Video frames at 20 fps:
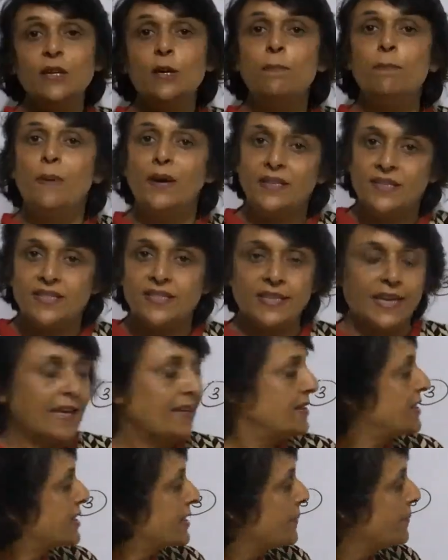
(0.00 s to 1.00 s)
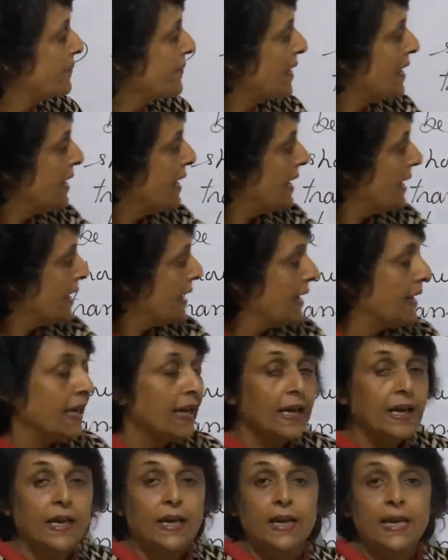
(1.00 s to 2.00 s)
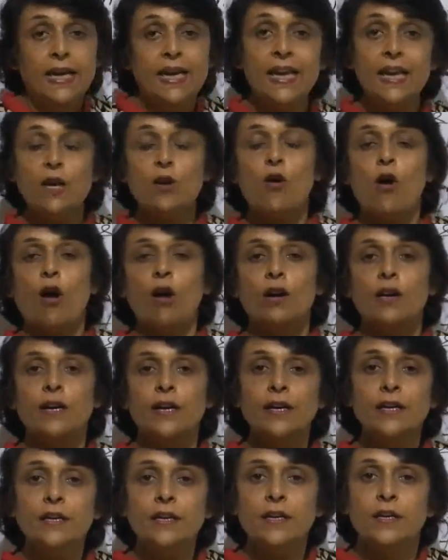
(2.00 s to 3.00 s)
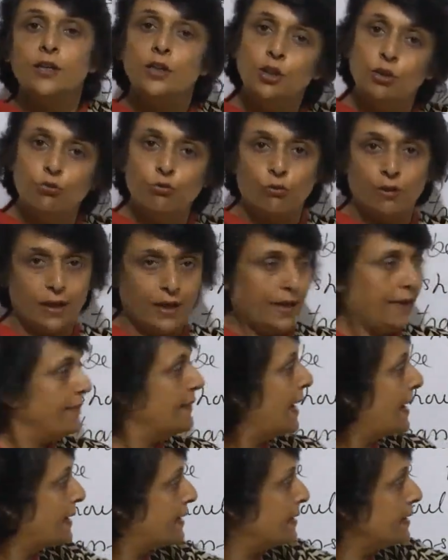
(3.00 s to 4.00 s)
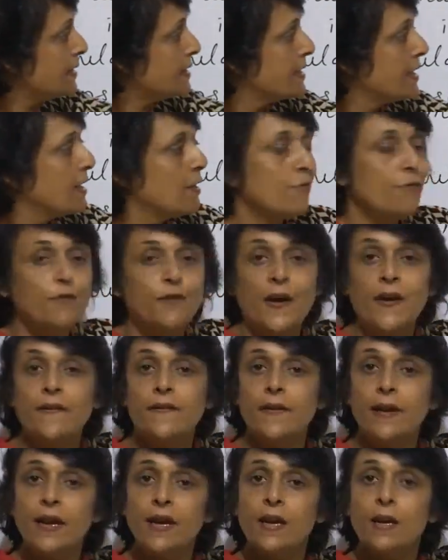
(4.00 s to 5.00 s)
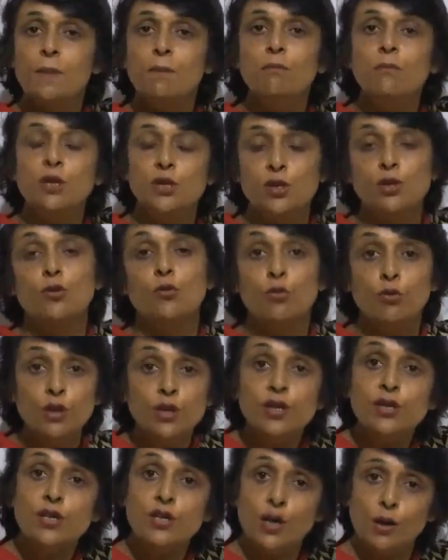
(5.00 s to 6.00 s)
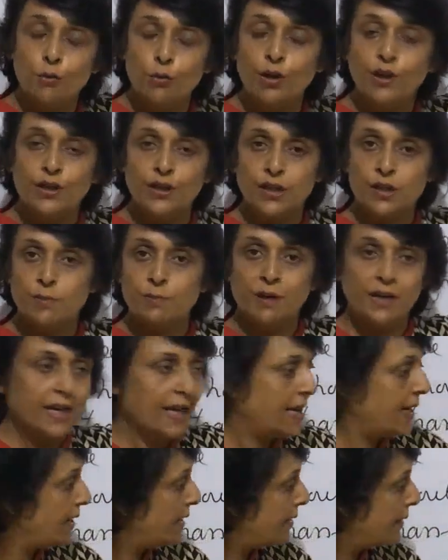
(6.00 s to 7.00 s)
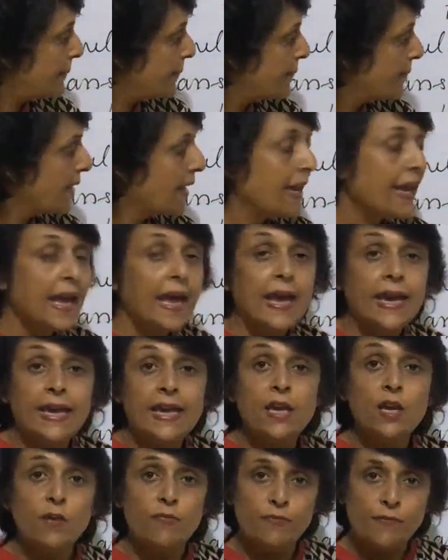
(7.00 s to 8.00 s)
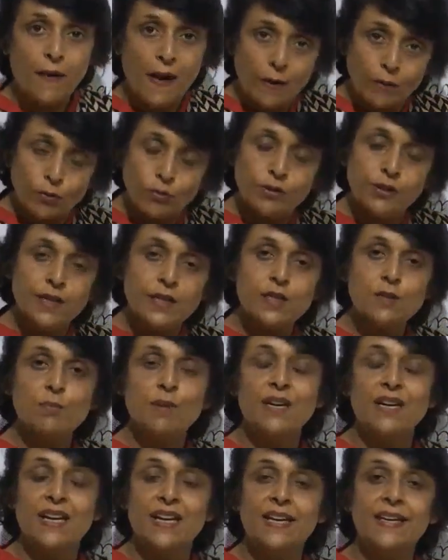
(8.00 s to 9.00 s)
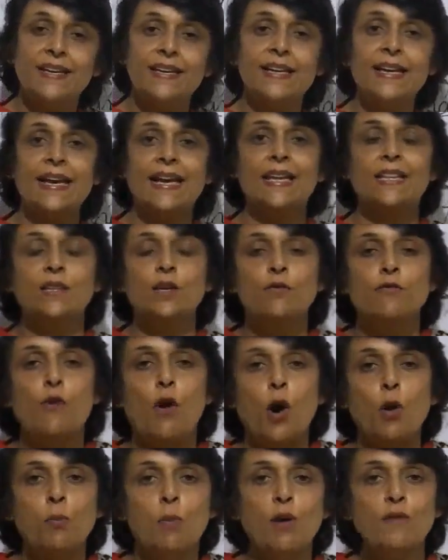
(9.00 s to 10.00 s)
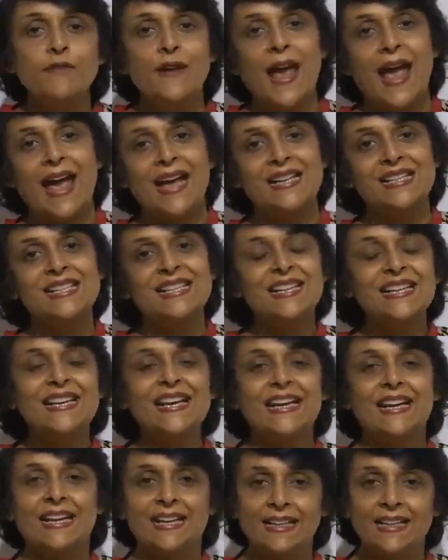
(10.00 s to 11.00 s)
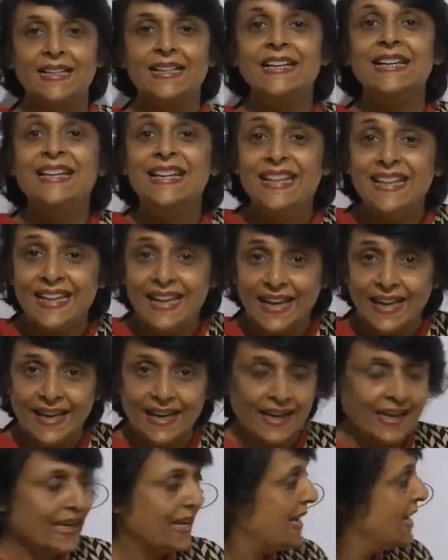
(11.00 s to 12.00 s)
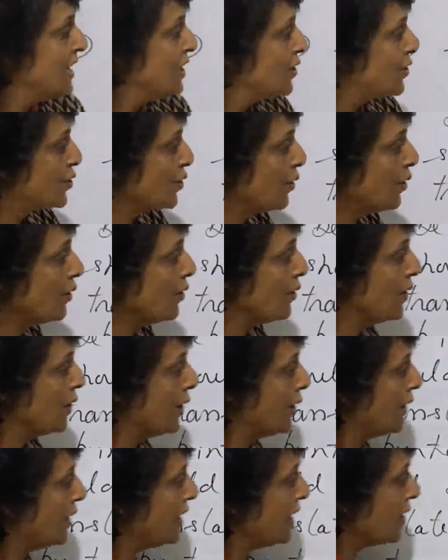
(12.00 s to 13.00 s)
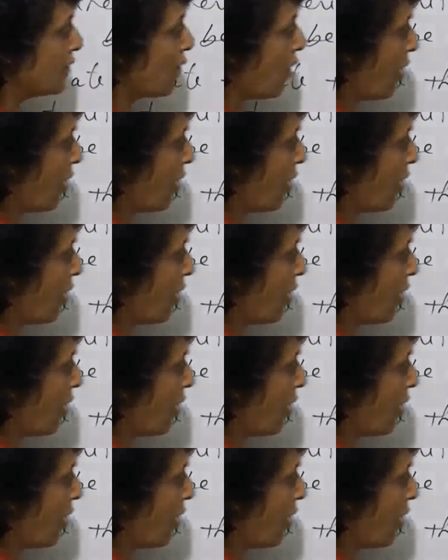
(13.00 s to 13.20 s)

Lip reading: the pus cells. He called it nucleic, that is Frederick Mischer, who discovered this material. He found this material in the form of acidic DNA. So he